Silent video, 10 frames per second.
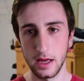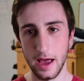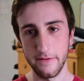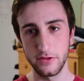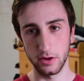
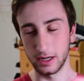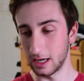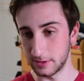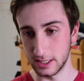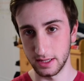If there are any
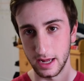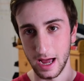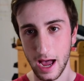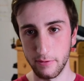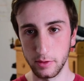updates on that,
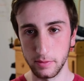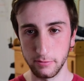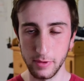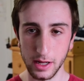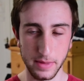I
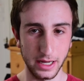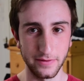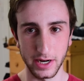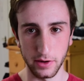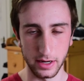will make a
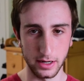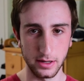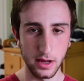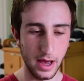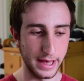video on it
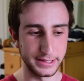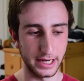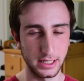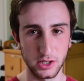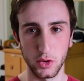as
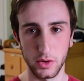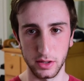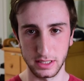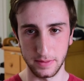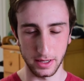like a tutorial
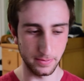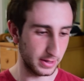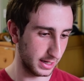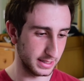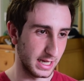or something,
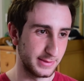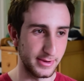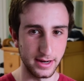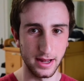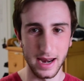because I
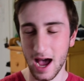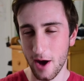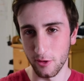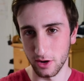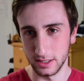spent an
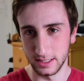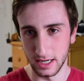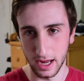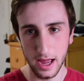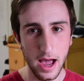hour on it
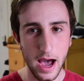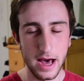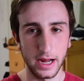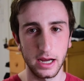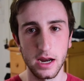today
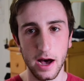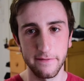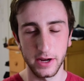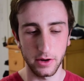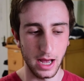and I could not
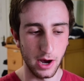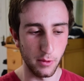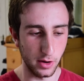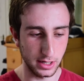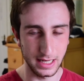figure out how it
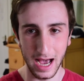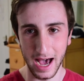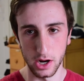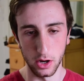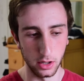works
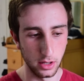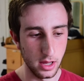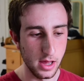at all.